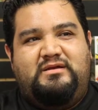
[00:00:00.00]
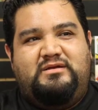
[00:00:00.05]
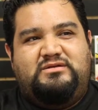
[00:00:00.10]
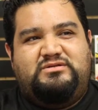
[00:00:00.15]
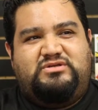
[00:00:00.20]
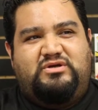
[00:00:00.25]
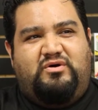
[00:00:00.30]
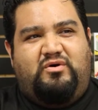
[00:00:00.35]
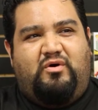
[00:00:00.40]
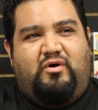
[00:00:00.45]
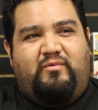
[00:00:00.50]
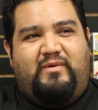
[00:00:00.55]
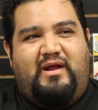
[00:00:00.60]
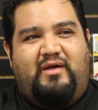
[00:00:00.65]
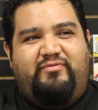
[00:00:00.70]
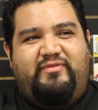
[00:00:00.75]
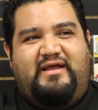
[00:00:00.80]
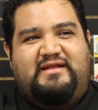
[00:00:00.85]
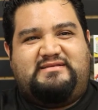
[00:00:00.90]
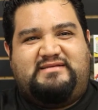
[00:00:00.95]
So
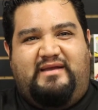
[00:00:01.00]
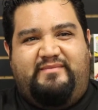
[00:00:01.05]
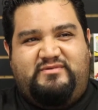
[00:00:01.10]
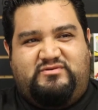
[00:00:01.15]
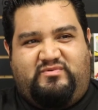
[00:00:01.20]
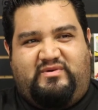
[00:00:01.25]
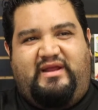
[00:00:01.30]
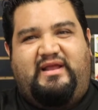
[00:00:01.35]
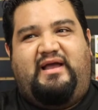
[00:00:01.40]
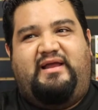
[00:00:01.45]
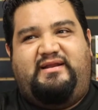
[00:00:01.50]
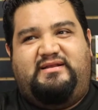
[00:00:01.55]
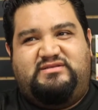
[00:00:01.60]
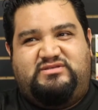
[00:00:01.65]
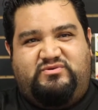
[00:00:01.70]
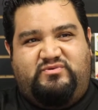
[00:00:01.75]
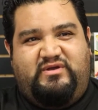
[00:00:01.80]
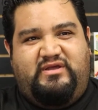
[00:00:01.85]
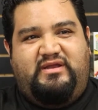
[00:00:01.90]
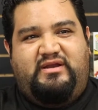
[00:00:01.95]
around that time is when I got
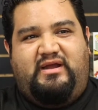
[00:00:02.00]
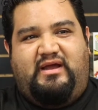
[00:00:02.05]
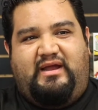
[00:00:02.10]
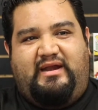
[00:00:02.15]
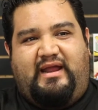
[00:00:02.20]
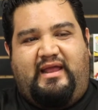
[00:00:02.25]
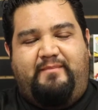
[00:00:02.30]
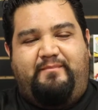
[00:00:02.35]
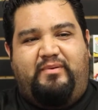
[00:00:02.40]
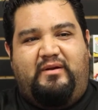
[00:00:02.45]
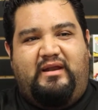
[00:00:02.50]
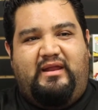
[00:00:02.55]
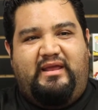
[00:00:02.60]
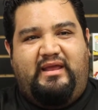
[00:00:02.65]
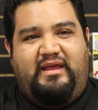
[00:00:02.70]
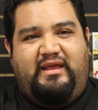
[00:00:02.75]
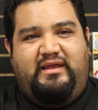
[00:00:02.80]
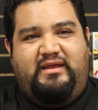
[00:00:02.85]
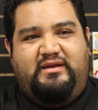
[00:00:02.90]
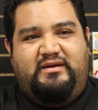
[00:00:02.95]
into it, and I
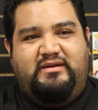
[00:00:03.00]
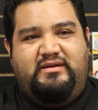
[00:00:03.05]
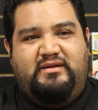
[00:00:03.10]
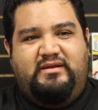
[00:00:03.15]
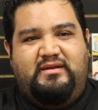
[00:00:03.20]
played